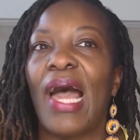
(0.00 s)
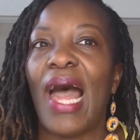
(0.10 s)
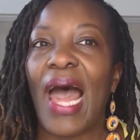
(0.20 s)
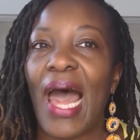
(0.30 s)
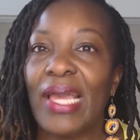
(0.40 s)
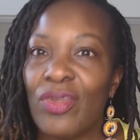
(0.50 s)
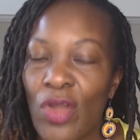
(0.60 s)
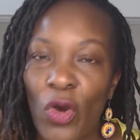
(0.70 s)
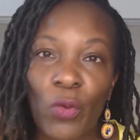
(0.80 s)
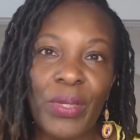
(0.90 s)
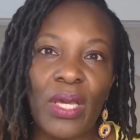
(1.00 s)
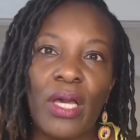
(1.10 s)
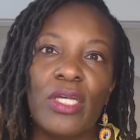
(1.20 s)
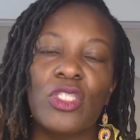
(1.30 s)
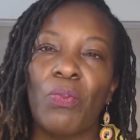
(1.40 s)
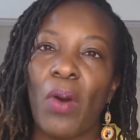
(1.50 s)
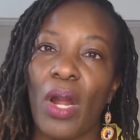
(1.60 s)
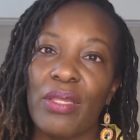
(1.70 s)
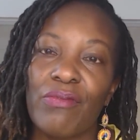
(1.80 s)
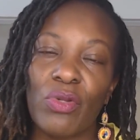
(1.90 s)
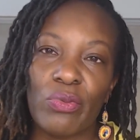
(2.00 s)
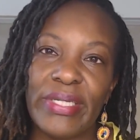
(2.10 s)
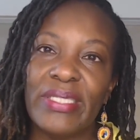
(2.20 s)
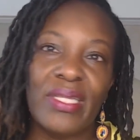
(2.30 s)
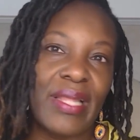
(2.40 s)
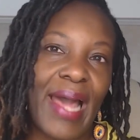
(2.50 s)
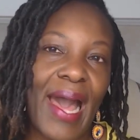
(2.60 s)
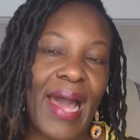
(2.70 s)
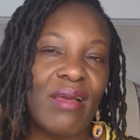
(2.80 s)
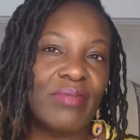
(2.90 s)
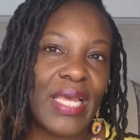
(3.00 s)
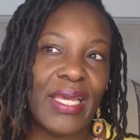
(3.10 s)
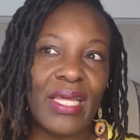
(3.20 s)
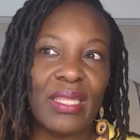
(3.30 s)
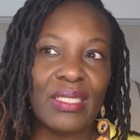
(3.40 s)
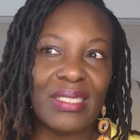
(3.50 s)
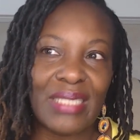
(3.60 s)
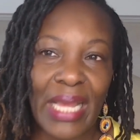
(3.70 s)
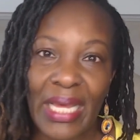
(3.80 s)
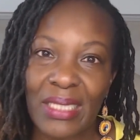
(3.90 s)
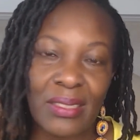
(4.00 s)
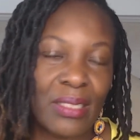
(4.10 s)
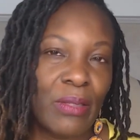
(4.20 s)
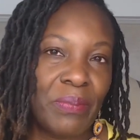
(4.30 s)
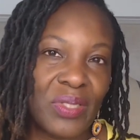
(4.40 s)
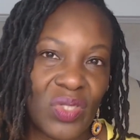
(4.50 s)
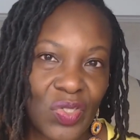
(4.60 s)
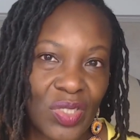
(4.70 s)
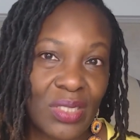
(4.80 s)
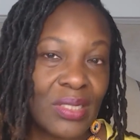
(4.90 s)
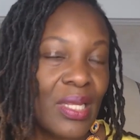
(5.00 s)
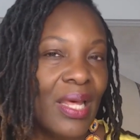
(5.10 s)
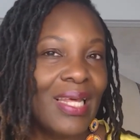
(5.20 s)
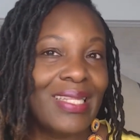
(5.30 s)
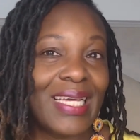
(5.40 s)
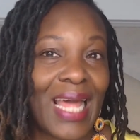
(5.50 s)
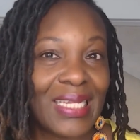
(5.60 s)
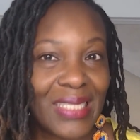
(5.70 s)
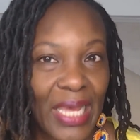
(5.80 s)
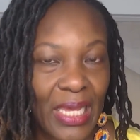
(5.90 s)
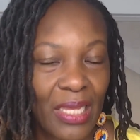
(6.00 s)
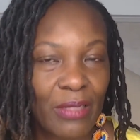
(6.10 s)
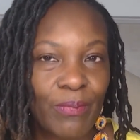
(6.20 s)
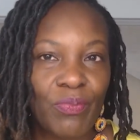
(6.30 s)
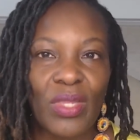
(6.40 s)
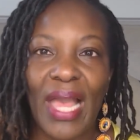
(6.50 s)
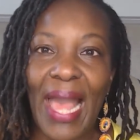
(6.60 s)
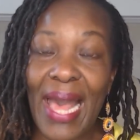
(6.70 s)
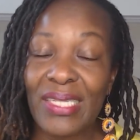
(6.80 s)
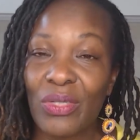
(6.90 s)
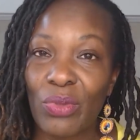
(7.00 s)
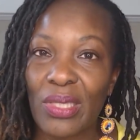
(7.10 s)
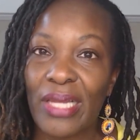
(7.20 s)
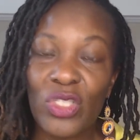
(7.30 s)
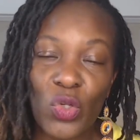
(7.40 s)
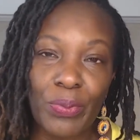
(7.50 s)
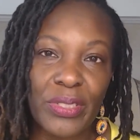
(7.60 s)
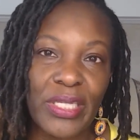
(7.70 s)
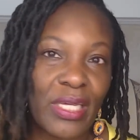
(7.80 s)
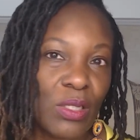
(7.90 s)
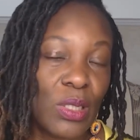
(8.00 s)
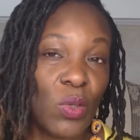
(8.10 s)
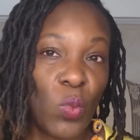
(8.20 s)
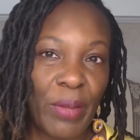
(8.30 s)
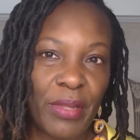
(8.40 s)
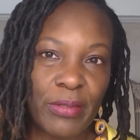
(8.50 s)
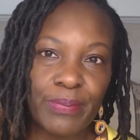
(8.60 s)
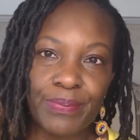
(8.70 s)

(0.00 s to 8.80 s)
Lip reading: I know because part of the reason that I have taken the stands and the positions that I take as it relates to particularly women